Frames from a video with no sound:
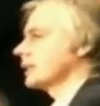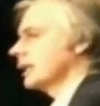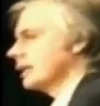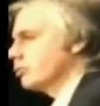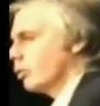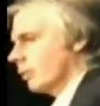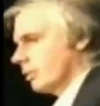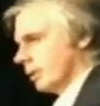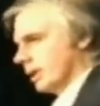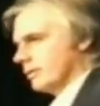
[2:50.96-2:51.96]
live what we
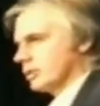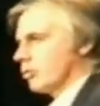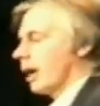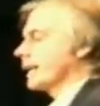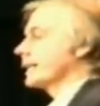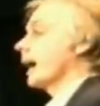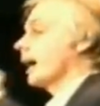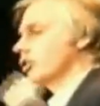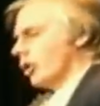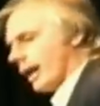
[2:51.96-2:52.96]
believe is right
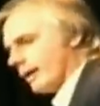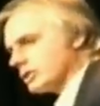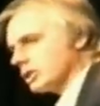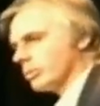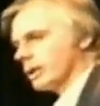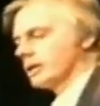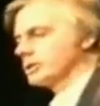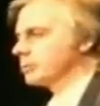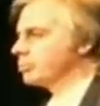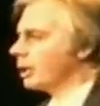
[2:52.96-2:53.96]
and not have someone
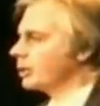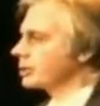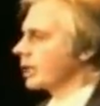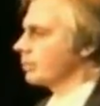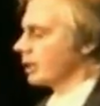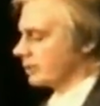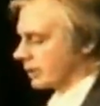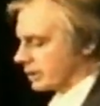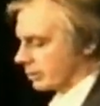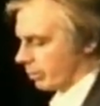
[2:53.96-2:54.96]
else impose their belief
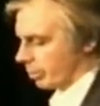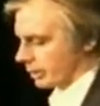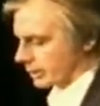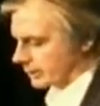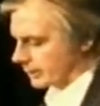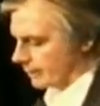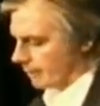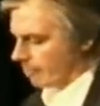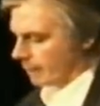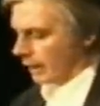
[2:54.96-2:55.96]
system upon us.
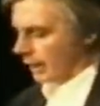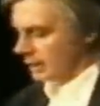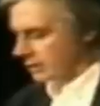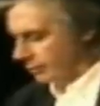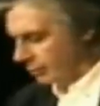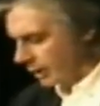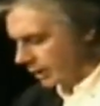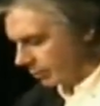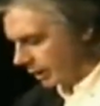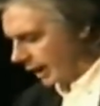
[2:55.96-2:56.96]
It's a
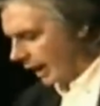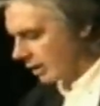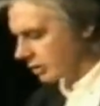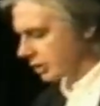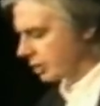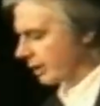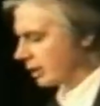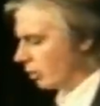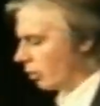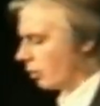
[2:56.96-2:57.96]
freedom that allows you to
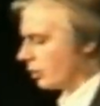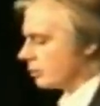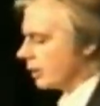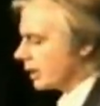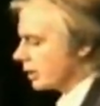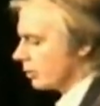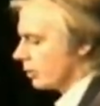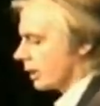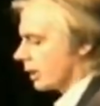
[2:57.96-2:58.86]
ignore the ridicule and